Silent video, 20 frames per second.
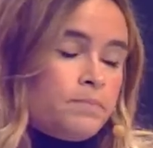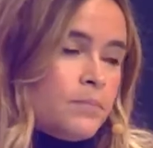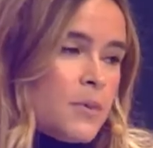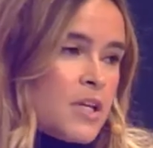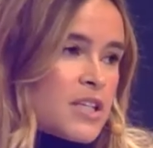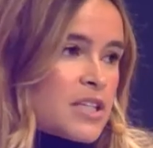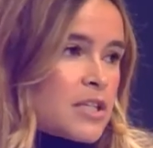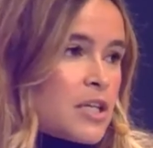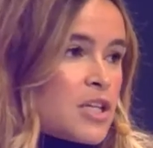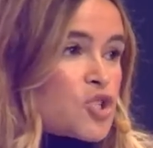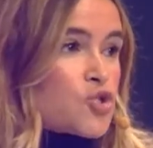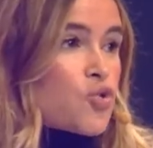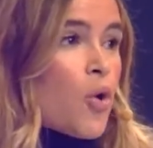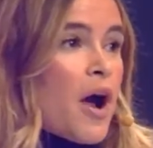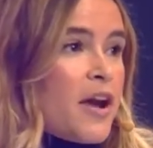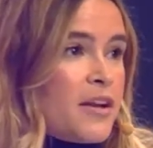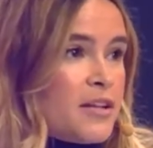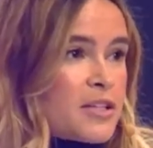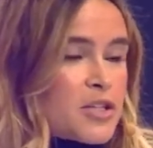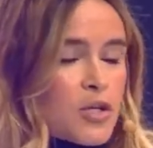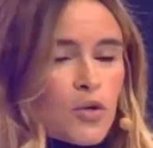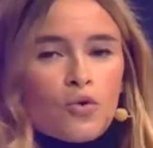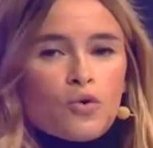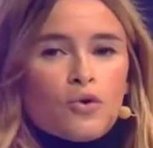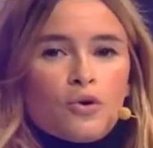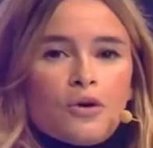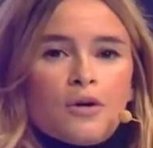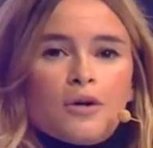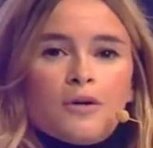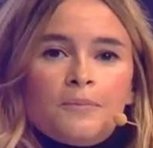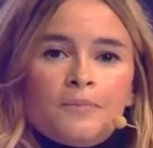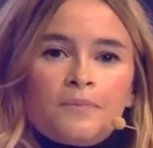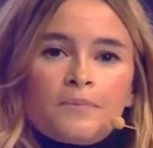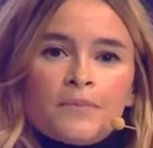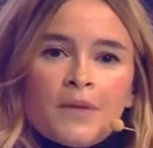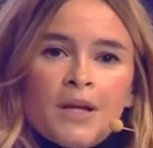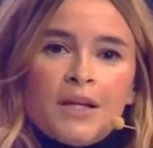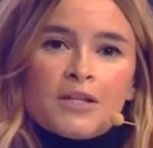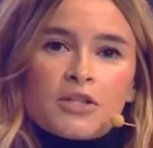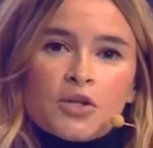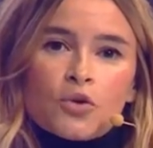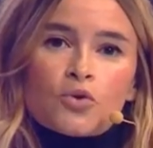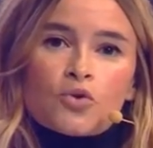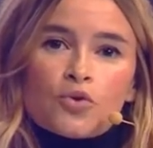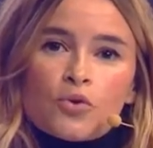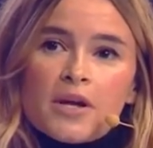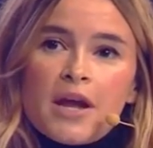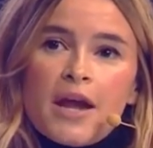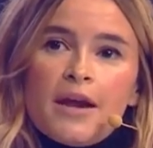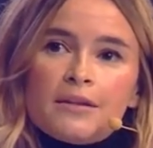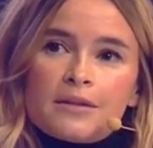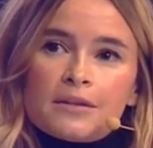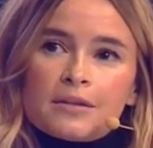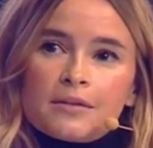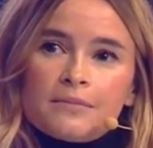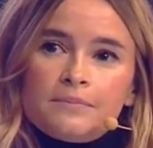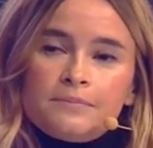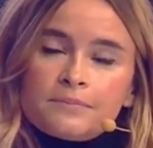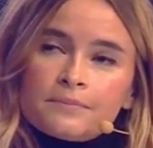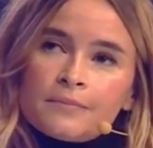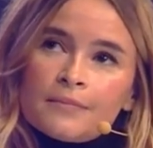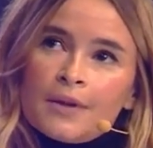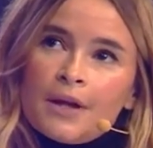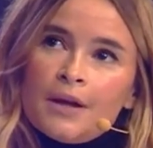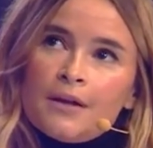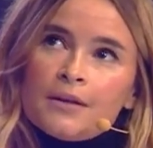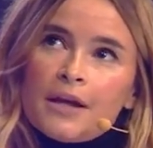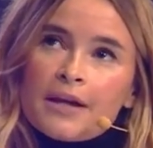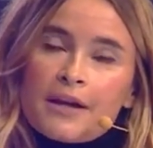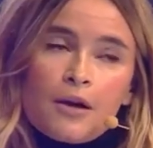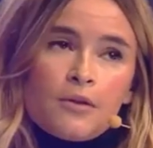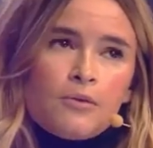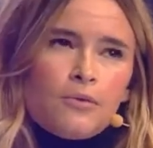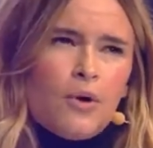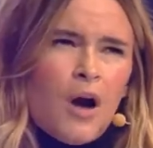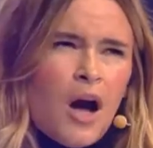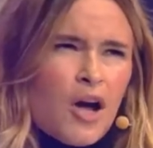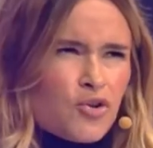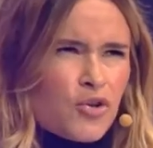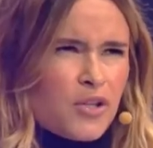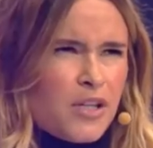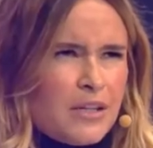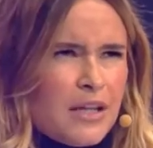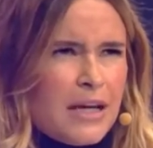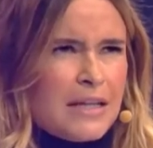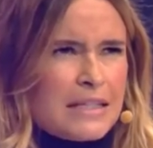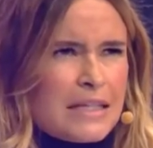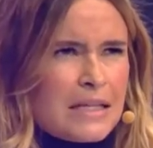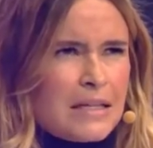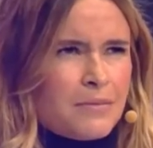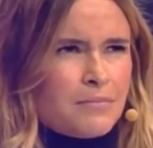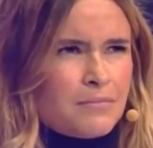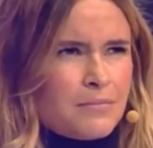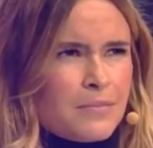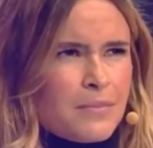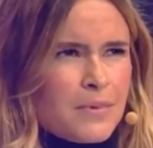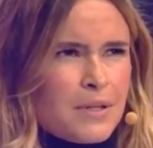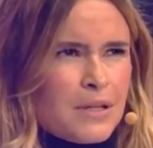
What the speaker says: is trying to create like a 196th